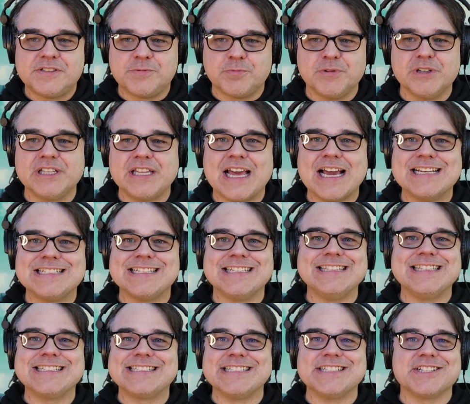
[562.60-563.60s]

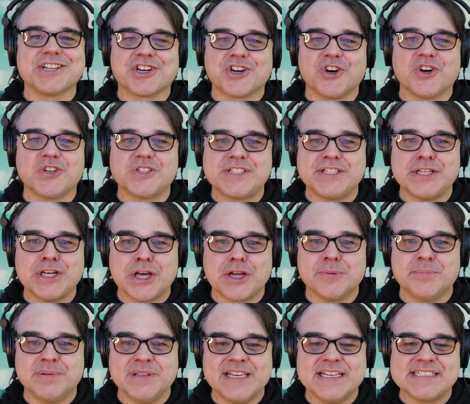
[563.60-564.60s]
realizing this is a curse and not
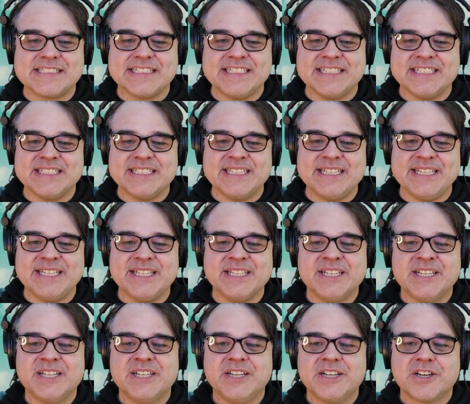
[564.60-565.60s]
a blessing, and that he
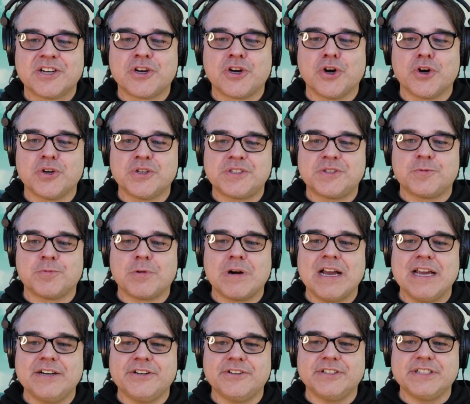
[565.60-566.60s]
cursed
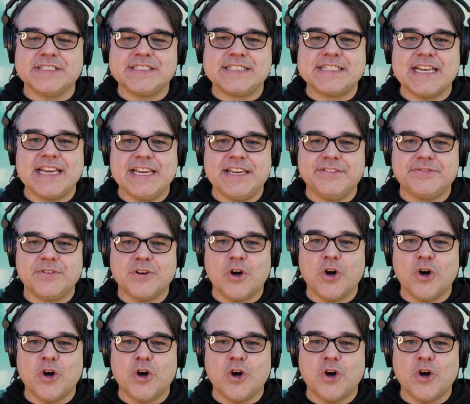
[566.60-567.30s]
Reiner to save.